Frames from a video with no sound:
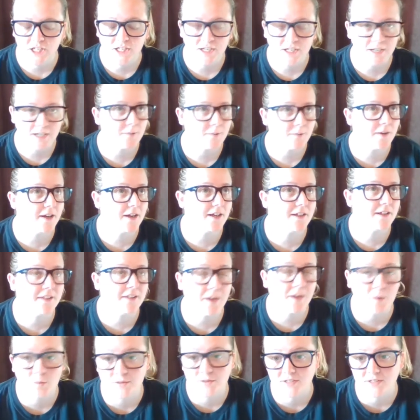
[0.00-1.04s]
Anyway,
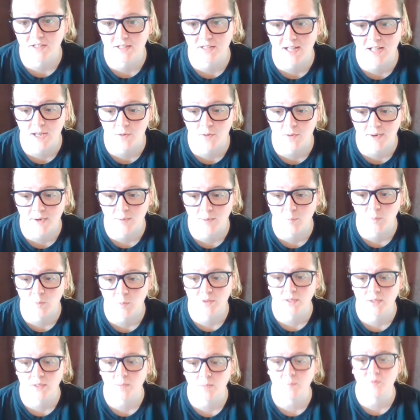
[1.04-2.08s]
that was a lot of
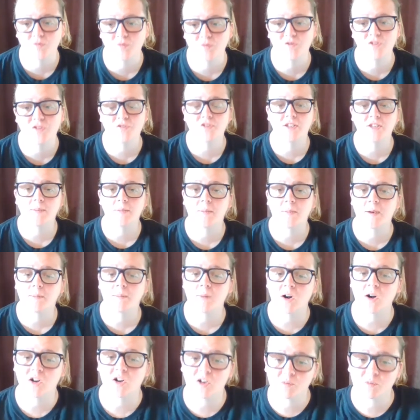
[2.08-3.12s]
rambling. I'm at 15-minute
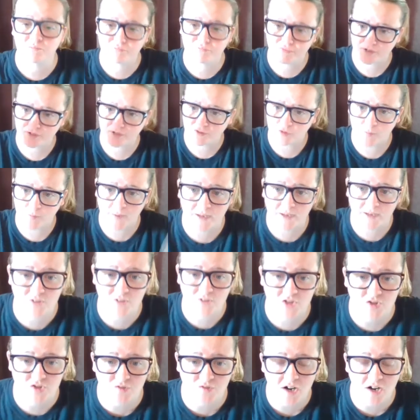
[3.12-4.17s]
mark. If you made it
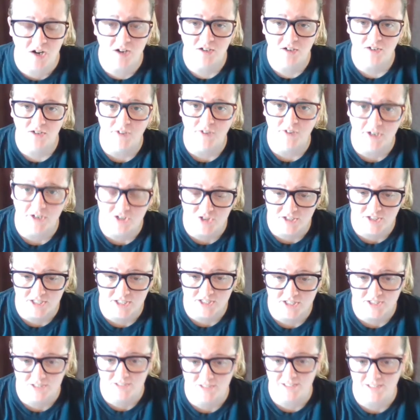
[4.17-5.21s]
this far,
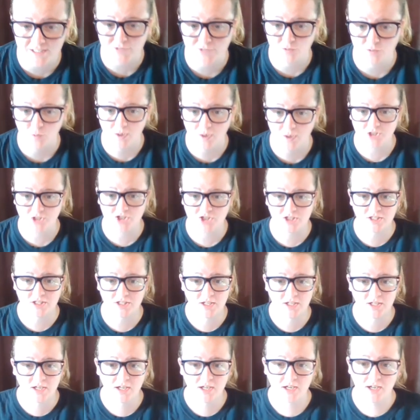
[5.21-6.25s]
congratulations. Thanks for watching.
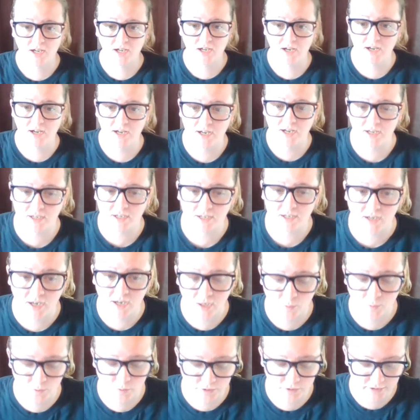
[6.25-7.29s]

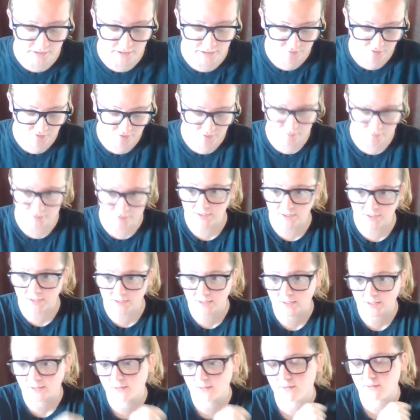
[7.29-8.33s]
I will leave everything
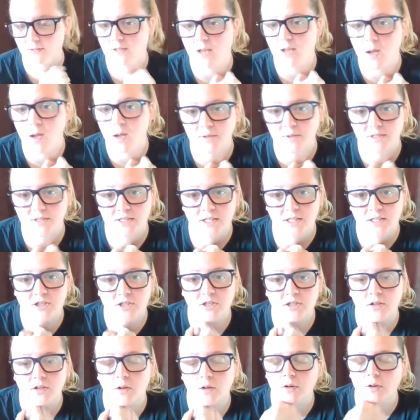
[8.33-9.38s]
in the comment
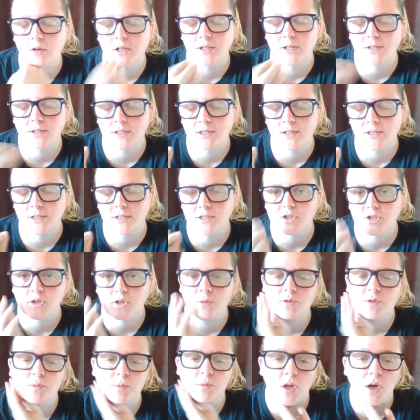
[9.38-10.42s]
section or in the
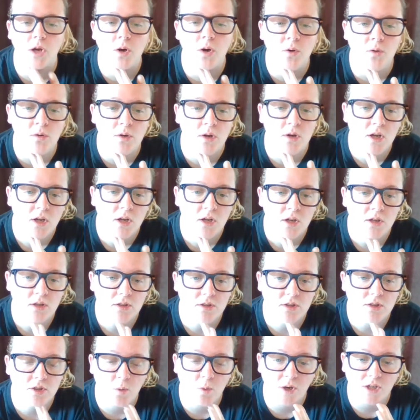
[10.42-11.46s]
description below,
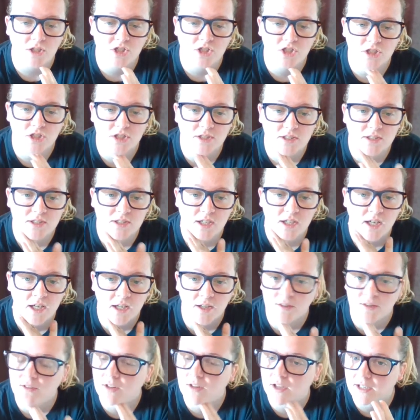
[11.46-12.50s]
the questions
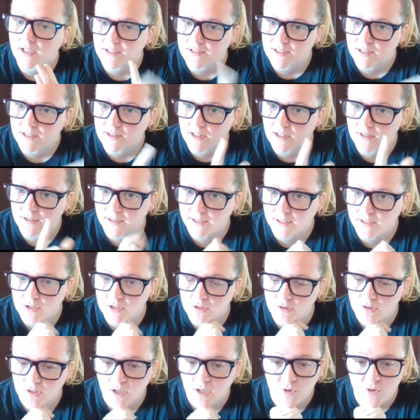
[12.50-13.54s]
and, like I said, that link
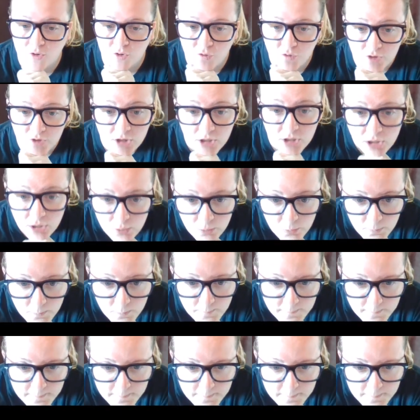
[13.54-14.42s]
to the other video.